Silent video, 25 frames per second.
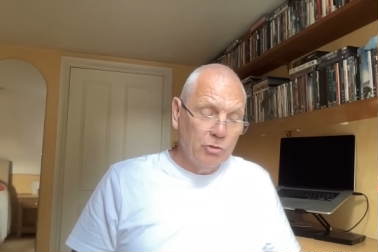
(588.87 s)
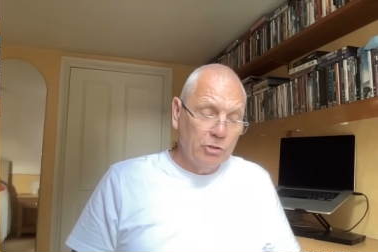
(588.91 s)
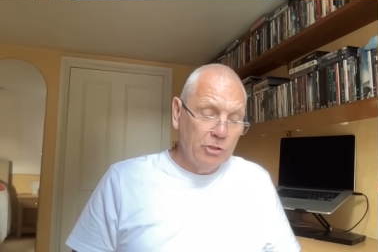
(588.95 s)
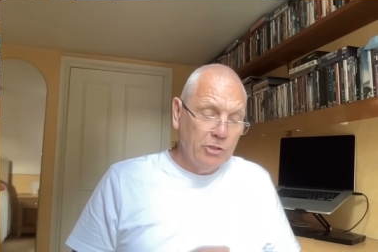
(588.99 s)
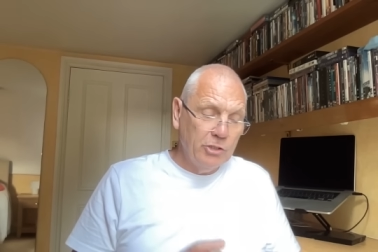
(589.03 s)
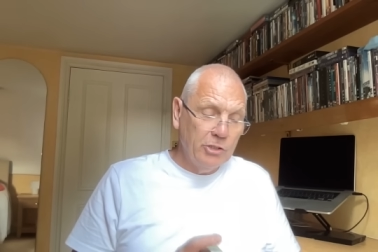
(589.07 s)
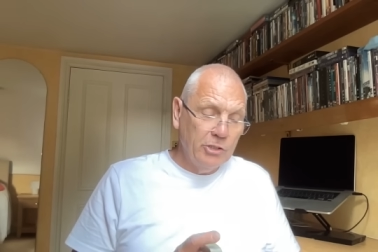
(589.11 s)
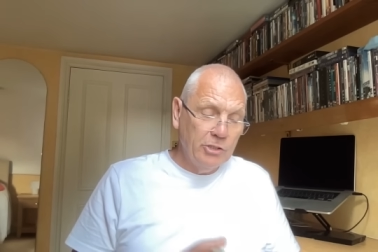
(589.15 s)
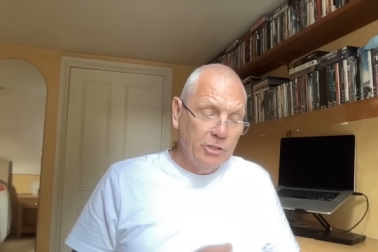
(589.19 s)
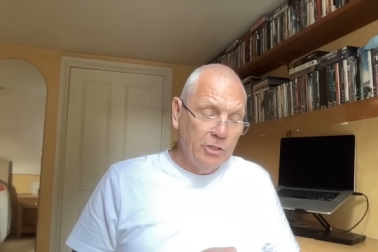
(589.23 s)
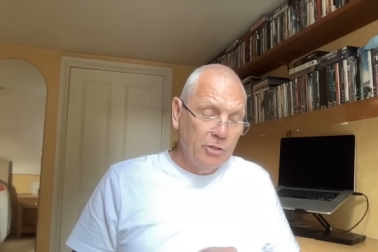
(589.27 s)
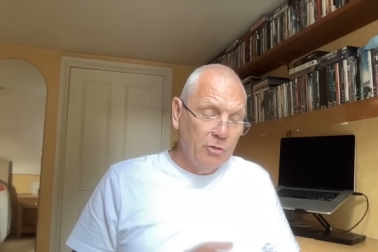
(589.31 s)

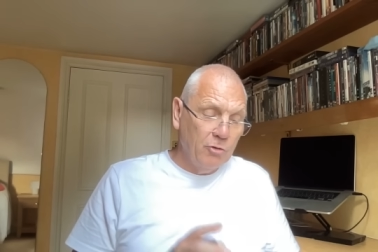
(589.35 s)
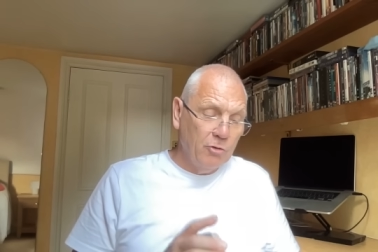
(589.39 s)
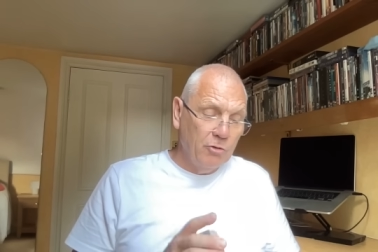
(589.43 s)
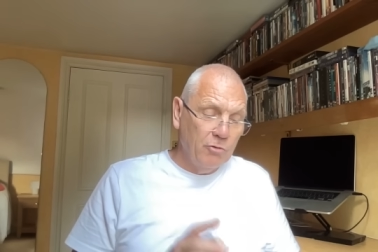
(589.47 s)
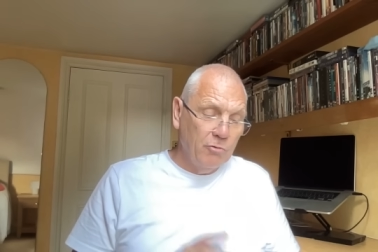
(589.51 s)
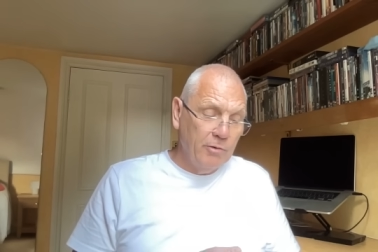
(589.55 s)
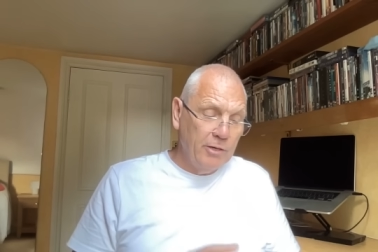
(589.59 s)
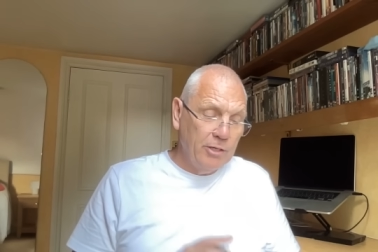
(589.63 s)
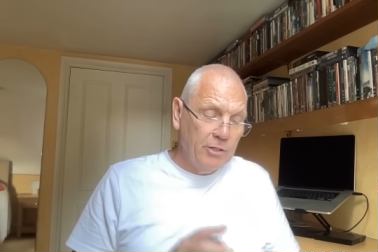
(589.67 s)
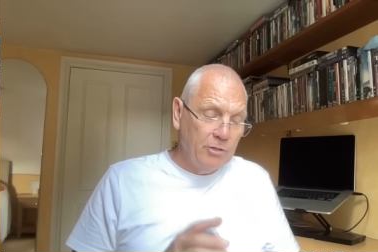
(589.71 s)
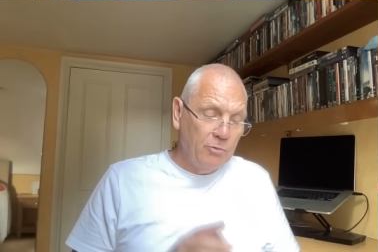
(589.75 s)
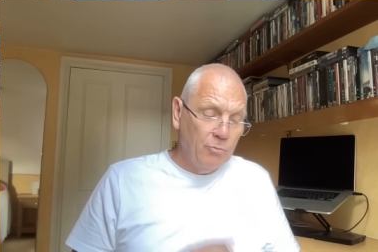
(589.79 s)
This is another
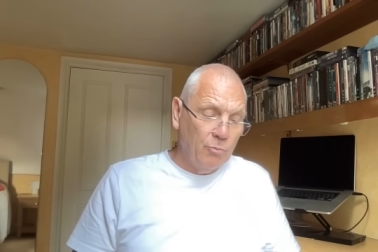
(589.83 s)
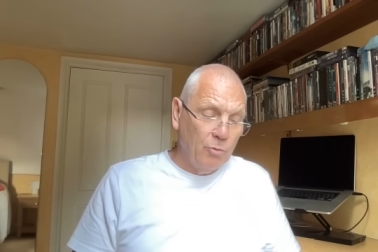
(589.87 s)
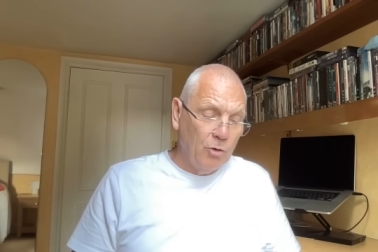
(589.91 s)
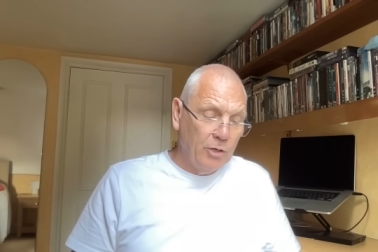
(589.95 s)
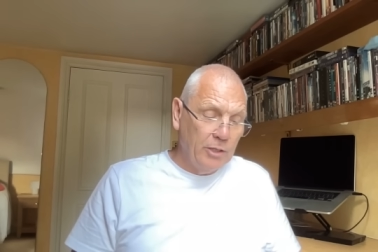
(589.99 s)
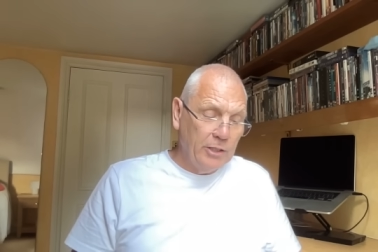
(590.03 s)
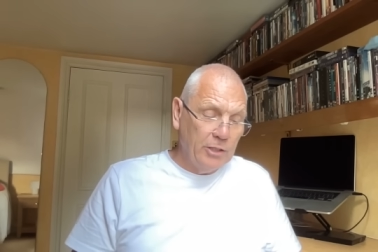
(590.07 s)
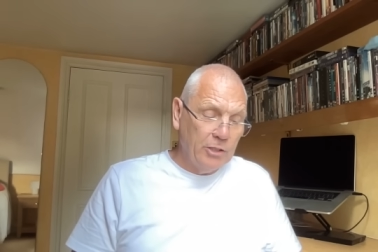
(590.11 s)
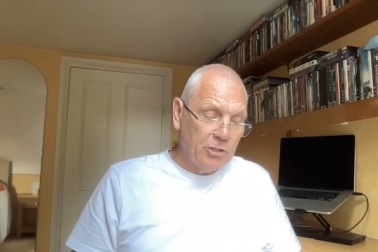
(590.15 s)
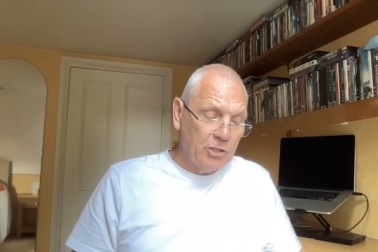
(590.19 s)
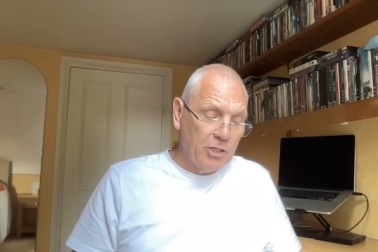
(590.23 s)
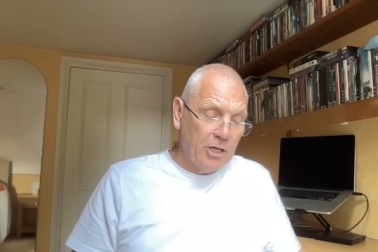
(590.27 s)
reason why
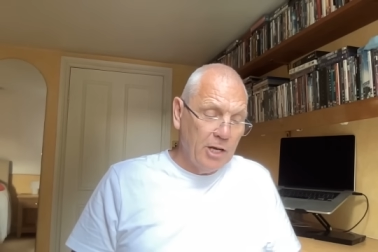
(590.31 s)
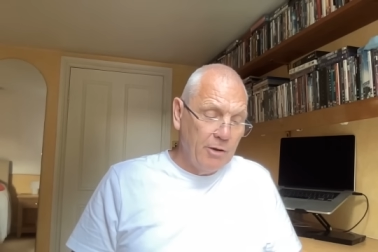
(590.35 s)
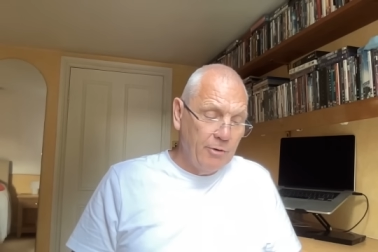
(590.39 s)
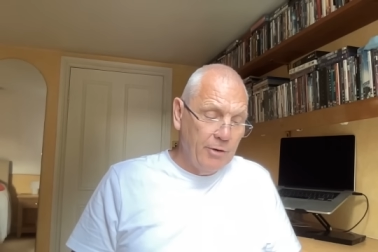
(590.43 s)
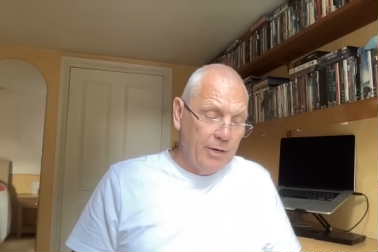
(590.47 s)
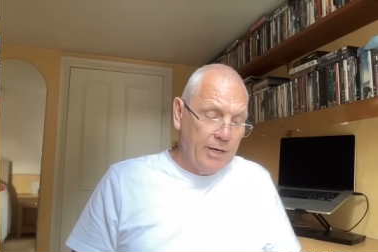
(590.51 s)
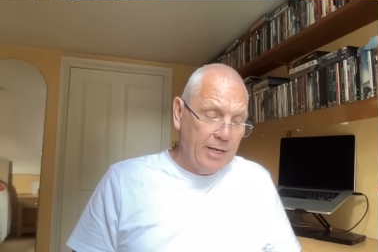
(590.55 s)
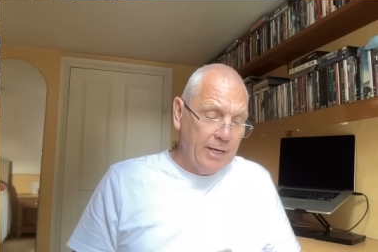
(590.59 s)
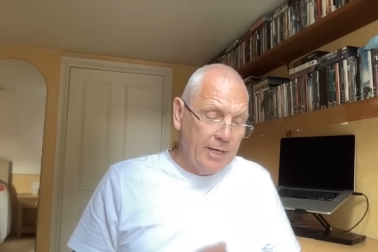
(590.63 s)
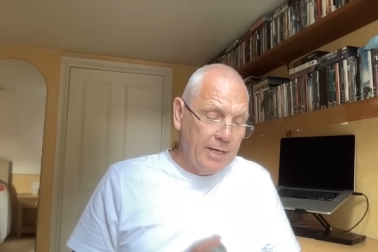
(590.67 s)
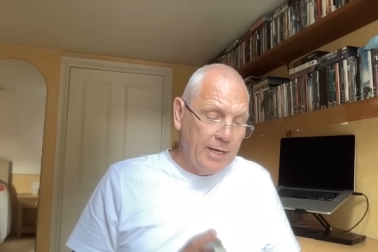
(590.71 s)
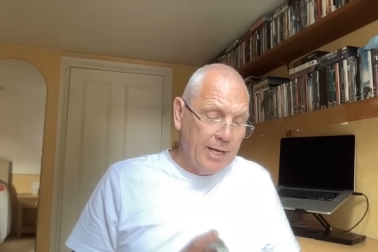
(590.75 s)
you're
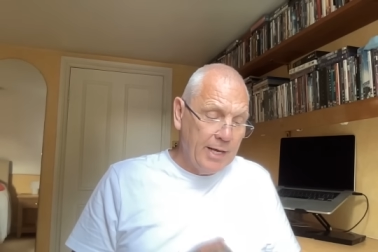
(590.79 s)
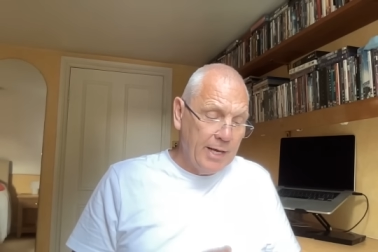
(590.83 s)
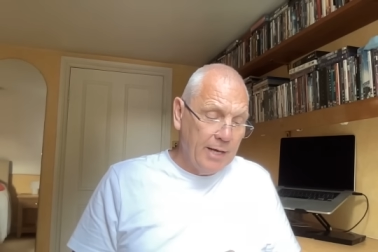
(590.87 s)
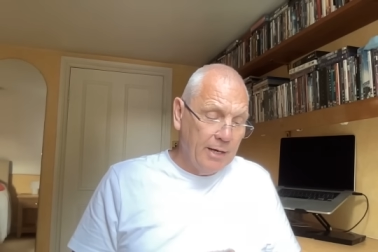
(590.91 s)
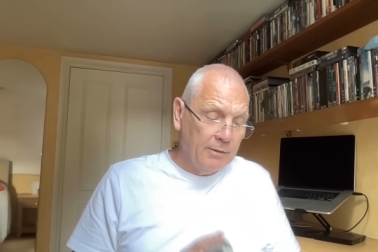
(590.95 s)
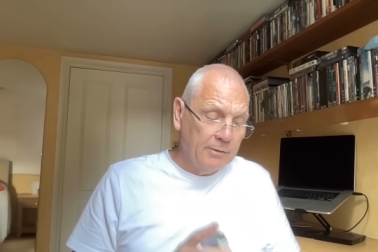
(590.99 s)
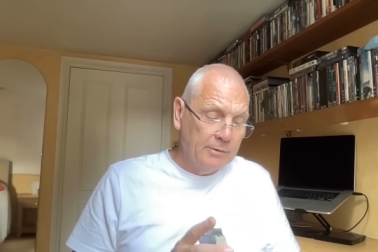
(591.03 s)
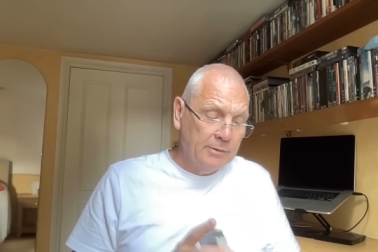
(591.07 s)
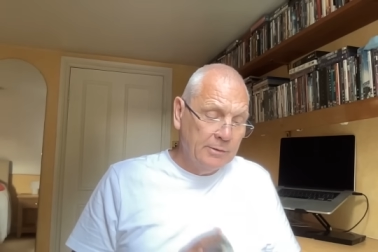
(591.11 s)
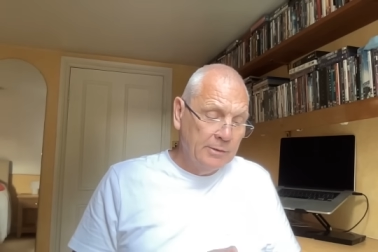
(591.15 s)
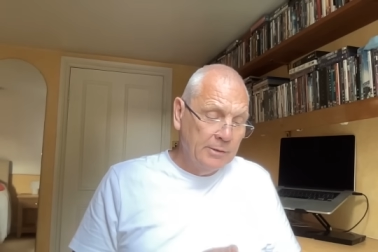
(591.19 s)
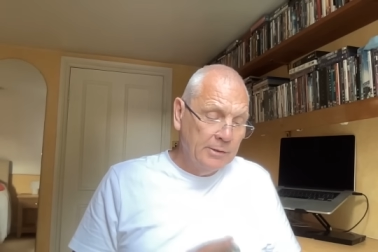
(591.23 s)
slowing it
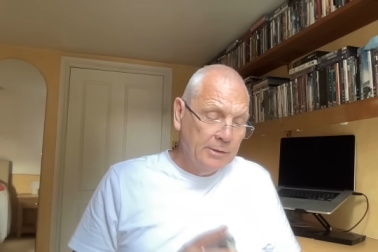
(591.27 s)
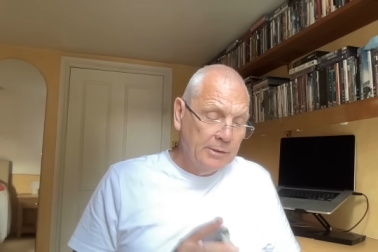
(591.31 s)
down.